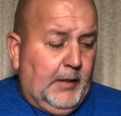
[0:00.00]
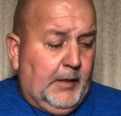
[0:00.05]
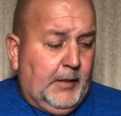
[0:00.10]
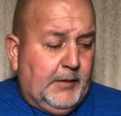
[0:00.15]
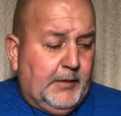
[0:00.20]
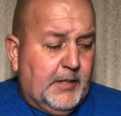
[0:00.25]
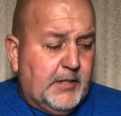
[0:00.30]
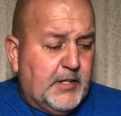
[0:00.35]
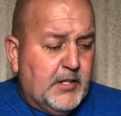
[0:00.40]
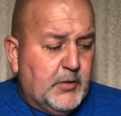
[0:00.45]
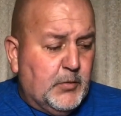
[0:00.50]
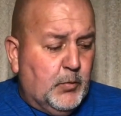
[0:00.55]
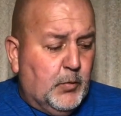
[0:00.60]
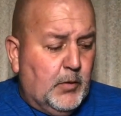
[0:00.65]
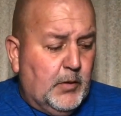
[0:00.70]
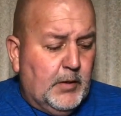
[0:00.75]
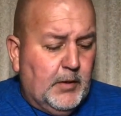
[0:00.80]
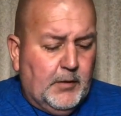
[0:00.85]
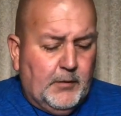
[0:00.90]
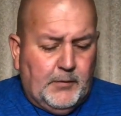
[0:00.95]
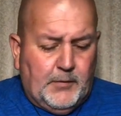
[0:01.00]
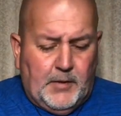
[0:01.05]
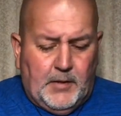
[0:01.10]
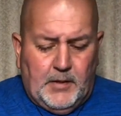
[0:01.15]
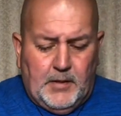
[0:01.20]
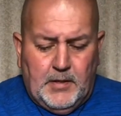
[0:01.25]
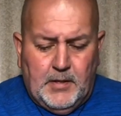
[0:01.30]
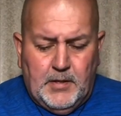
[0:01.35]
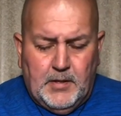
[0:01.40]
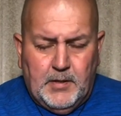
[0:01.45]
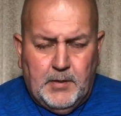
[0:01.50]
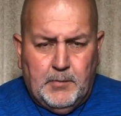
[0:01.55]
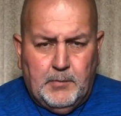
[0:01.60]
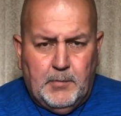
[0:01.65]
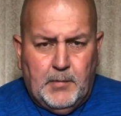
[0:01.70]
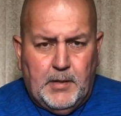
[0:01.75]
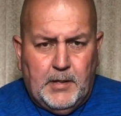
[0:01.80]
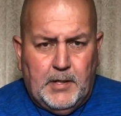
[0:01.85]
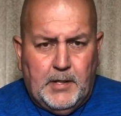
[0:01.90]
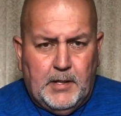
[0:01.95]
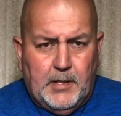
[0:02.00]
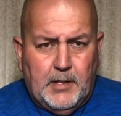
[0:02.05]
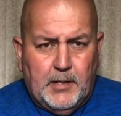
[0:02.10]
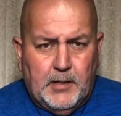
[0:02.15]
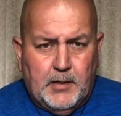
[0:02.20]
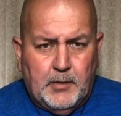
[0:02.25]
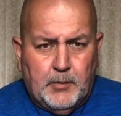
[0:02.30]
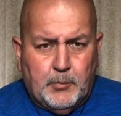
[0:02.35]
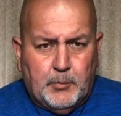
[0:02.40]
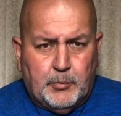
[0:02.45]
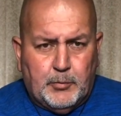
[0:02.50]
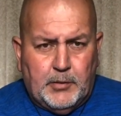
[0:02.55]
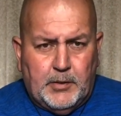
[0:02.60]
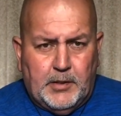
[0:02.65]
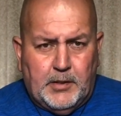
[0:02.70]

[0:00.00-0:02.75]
This is one of the many pretty